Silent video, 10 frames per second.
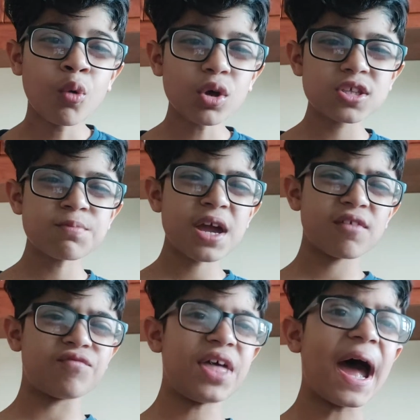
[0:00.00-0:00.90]
what's made
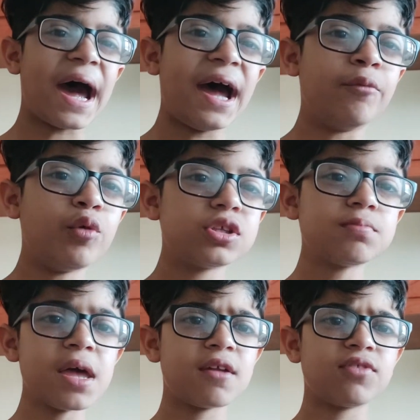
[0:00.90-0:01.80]
of that and what's
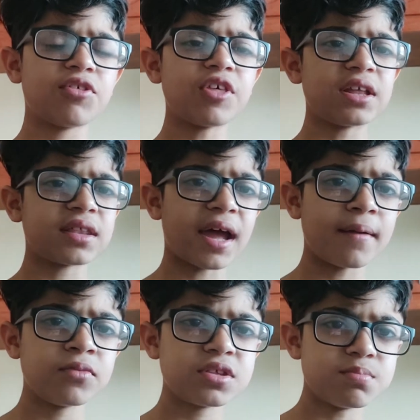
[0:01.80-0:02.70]
made of the thing
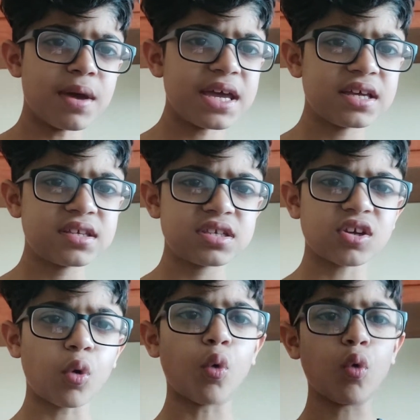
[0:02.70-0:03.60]
that makes
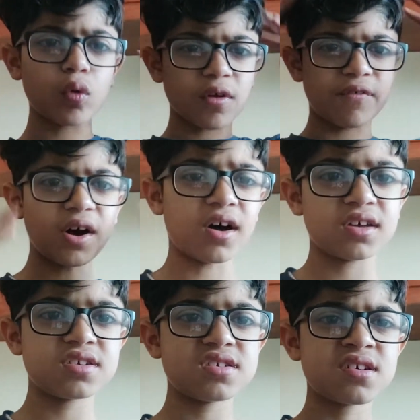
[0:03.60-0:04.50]
all of
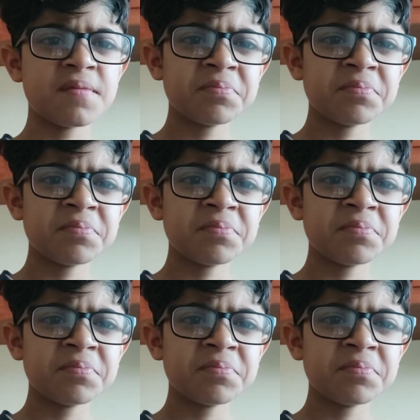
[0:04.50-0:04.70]
us?